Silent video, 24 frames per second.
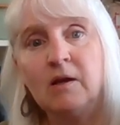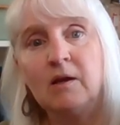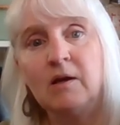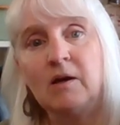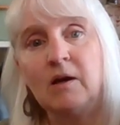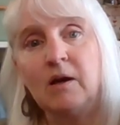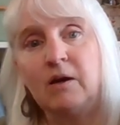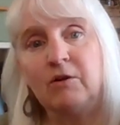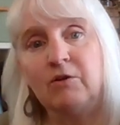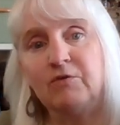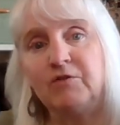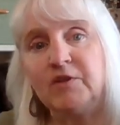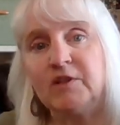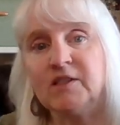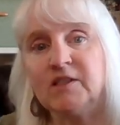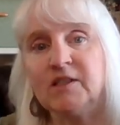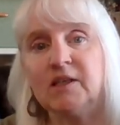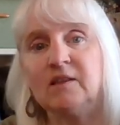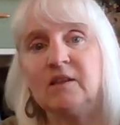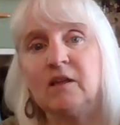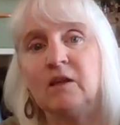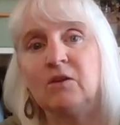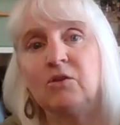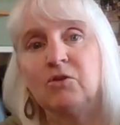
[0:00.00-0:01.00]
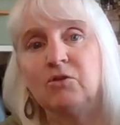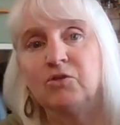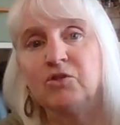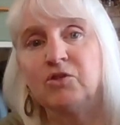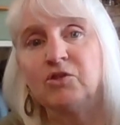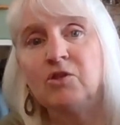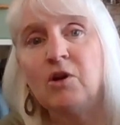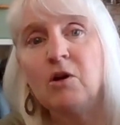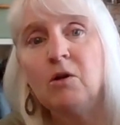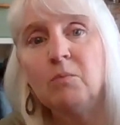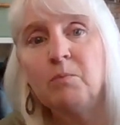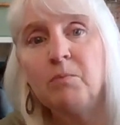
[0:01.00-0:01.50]
I don't know if it's like that little
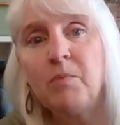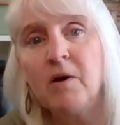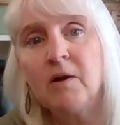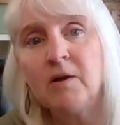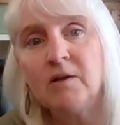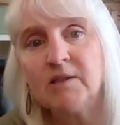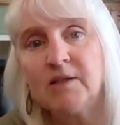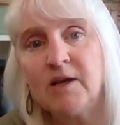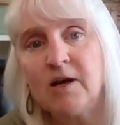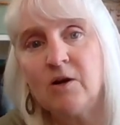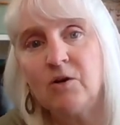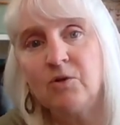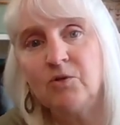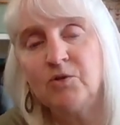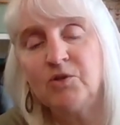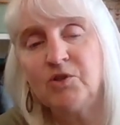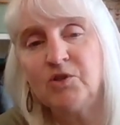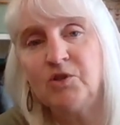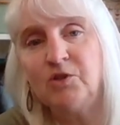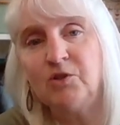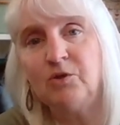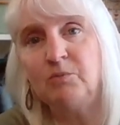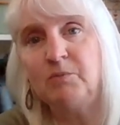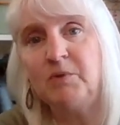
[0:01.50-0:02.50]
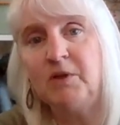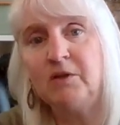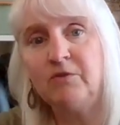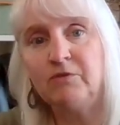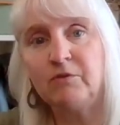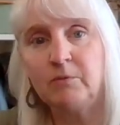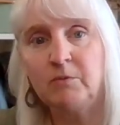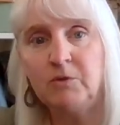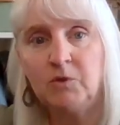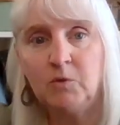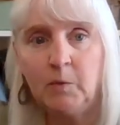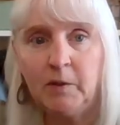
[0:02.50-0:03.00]
Saltbox house, you know, being from New